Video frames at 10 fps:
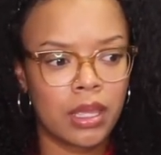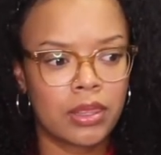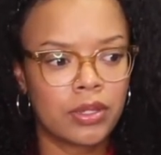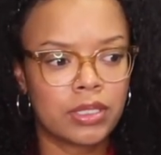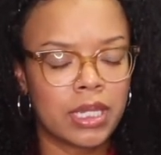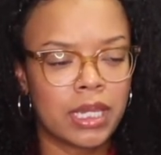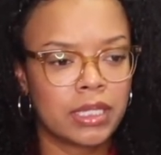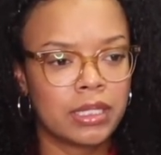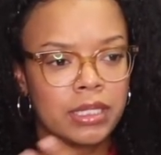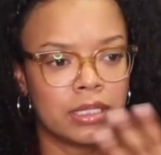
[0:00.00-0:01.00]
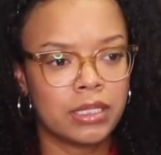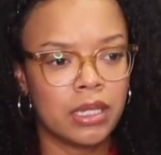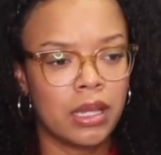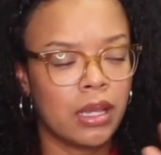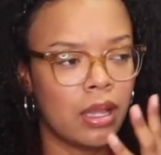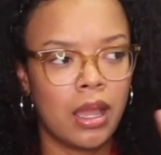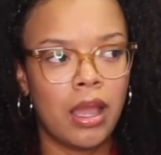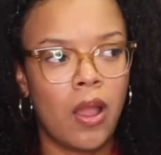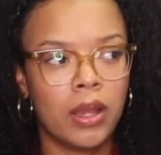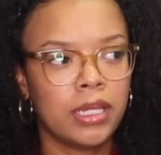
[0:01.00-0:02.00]
there's like this
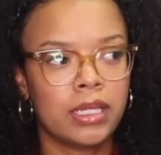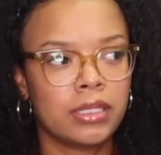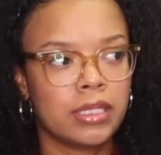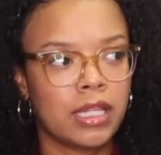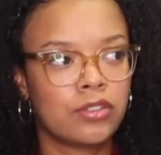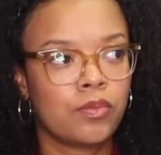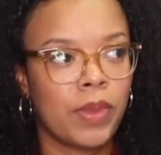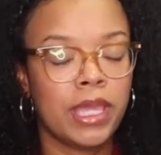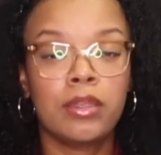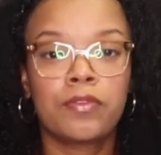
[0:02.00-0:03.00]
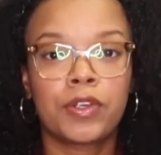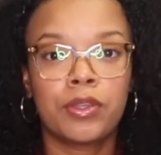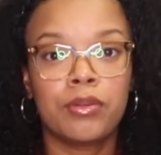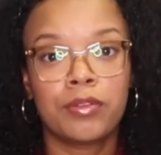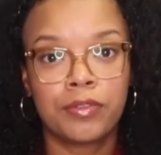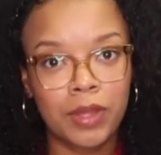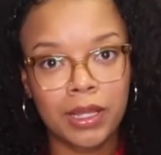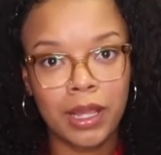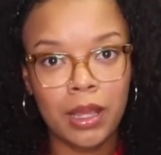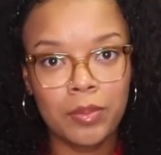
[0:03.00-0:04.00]
audience that's waiting for you to
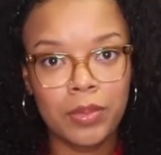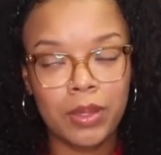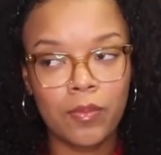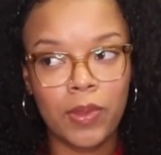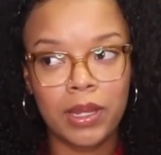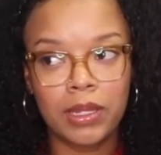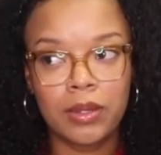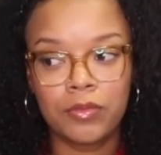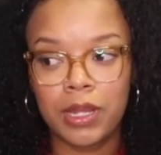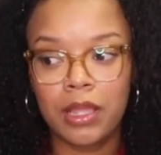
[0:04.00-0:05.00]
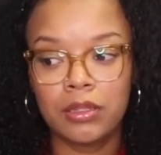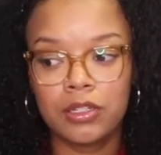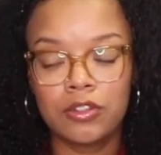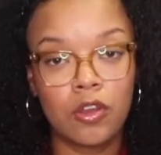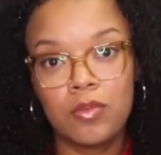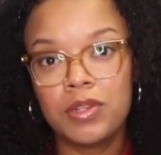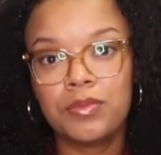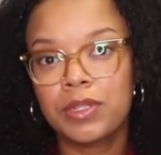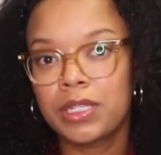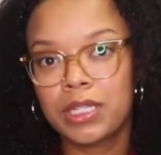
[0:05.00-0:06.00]
fuck up when in reality nobody
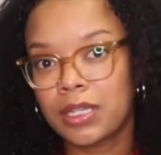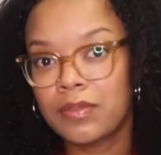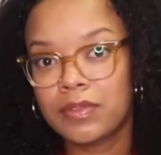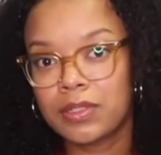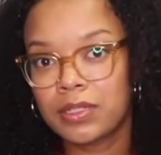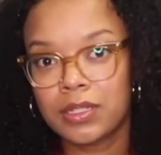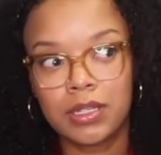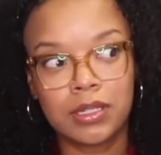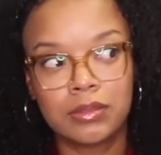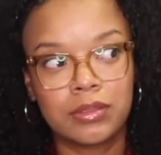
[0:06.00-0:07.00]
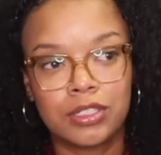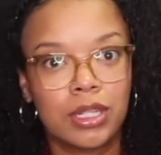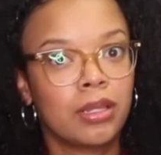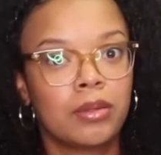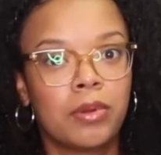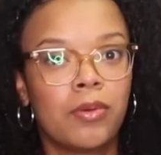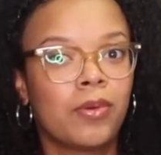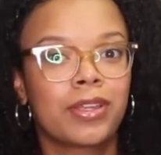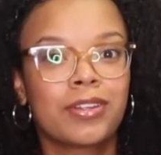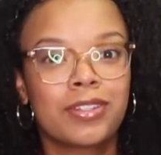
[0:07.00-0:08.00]
really gives a shit about
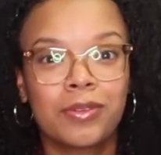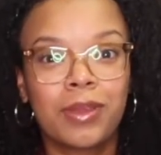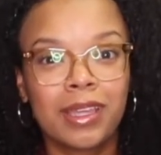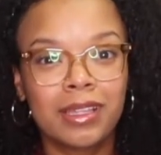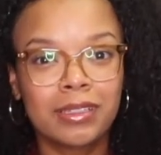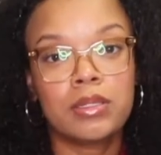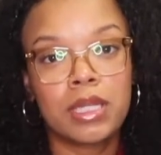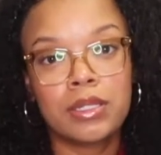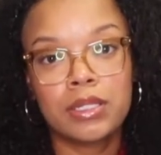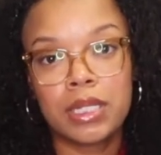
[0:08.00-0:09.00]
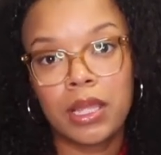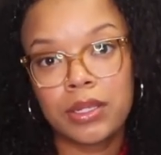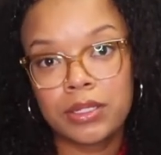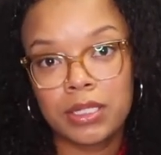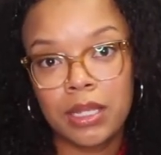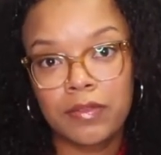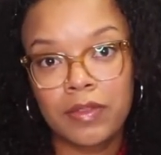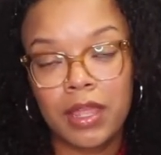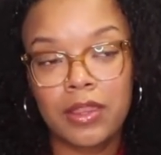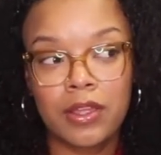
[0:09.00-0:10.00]
what you're doing. You tend to tell
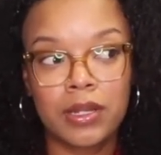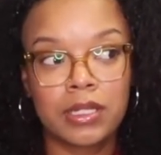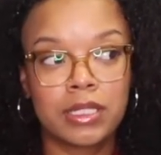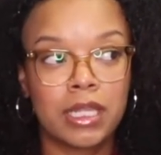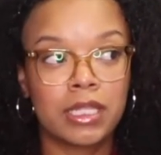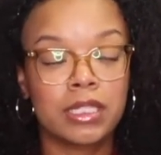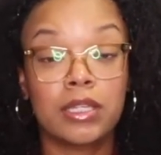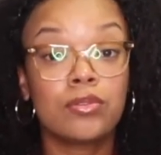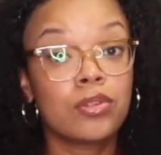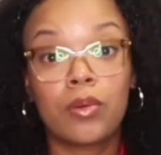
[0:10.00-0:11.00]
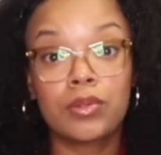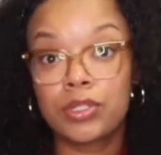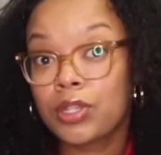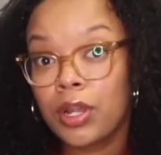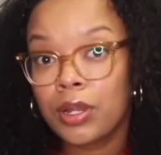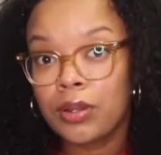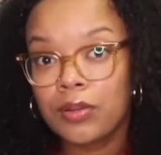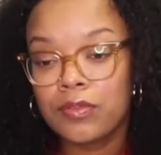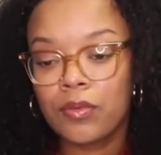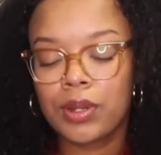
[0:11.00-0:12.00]
yourself there's things that you don't
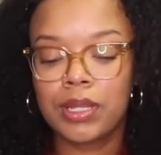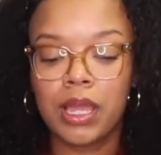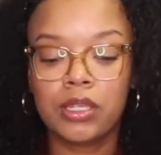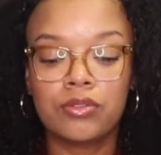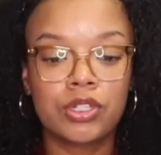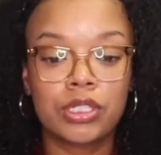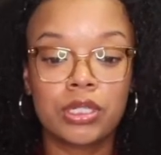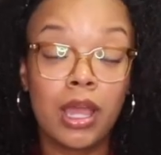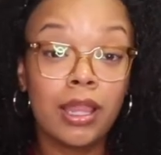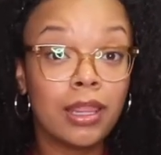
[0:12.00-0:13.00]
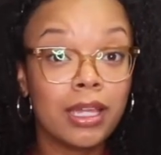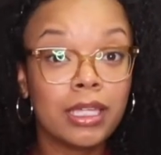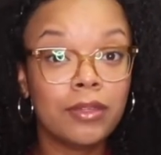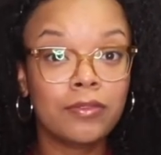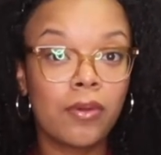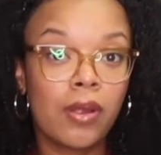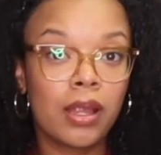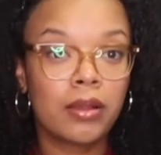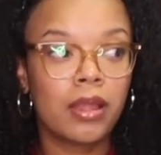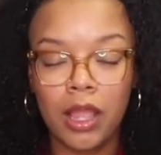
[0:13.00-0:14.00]
deserve or that you just got lucky
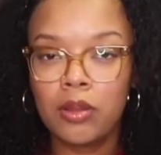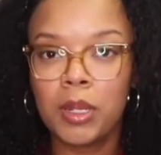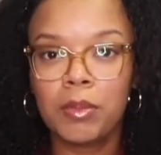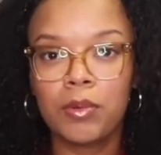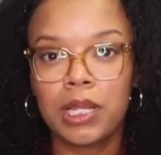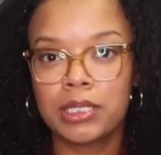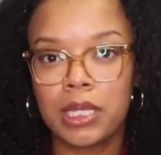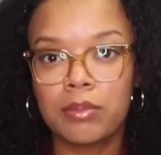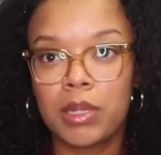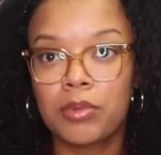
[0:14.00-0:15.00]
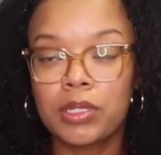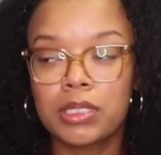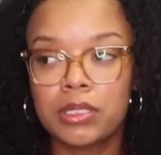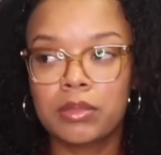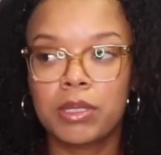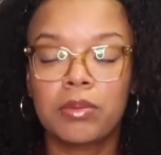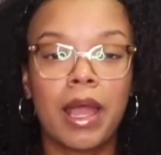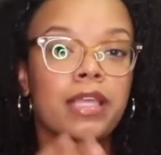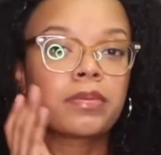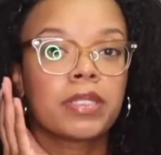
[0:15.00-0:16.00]
for. I remember when I signed my book deal and people
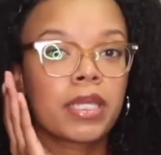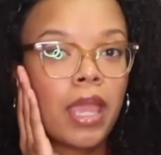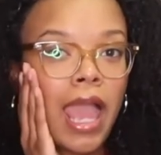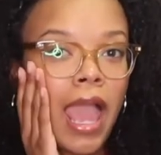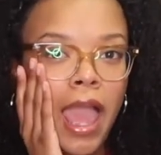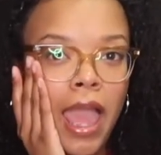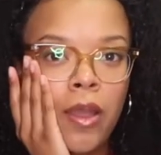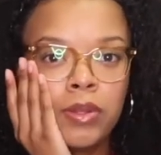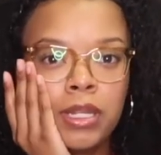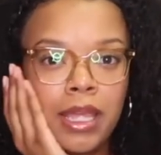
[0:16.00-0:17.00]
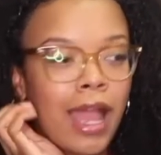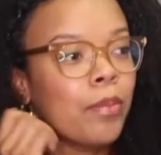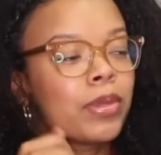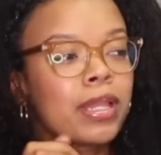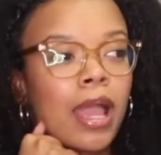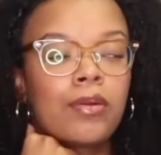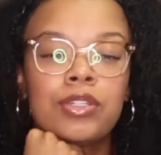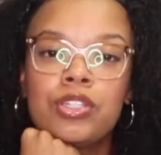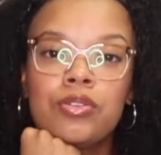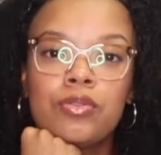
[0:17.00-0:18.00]
asked me like, how did it happen? How
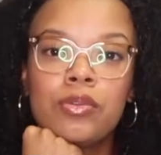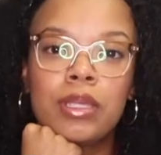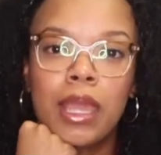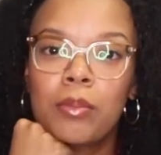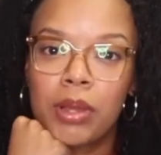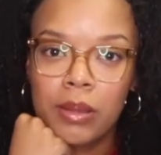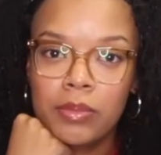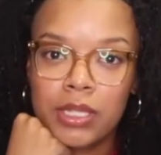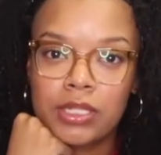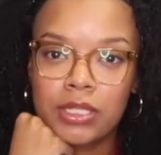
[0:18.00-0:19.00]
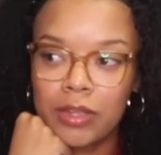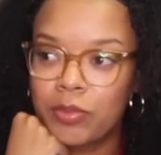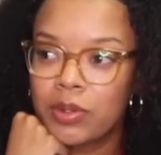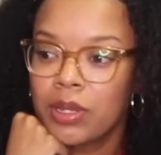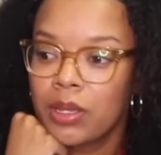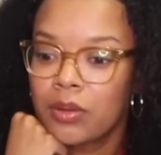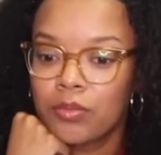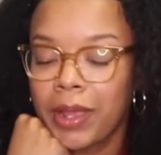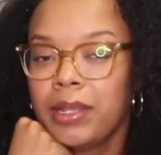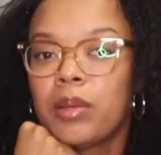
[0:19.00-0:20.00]
did you get published? I've been
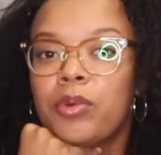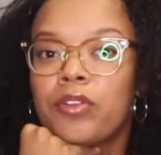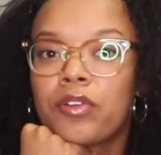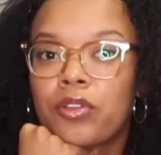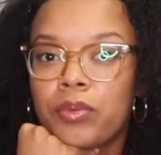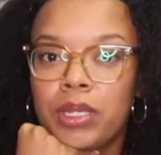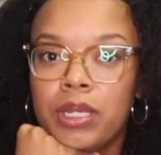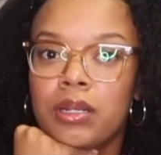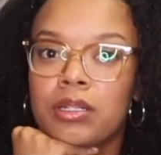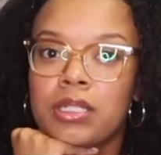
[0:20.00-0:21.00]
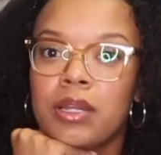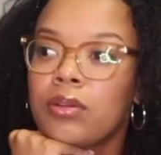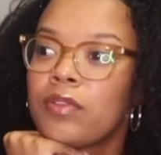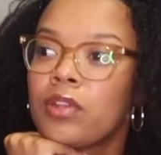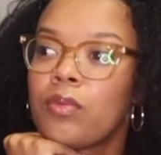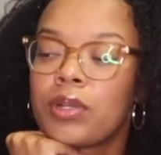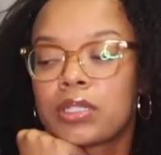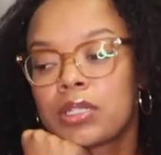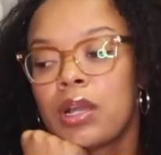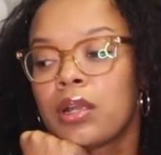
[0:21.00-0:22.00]
writing a book for three years and I don't even know where to
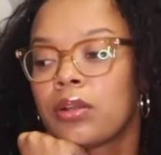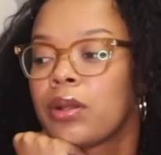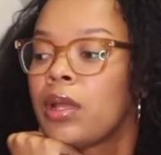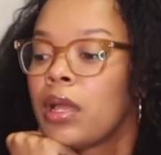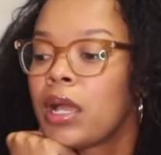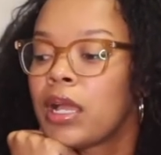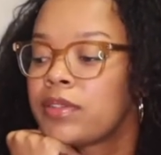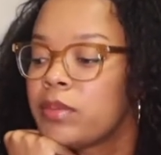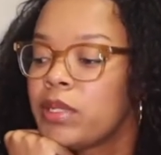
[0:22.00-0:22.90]
start or I've seen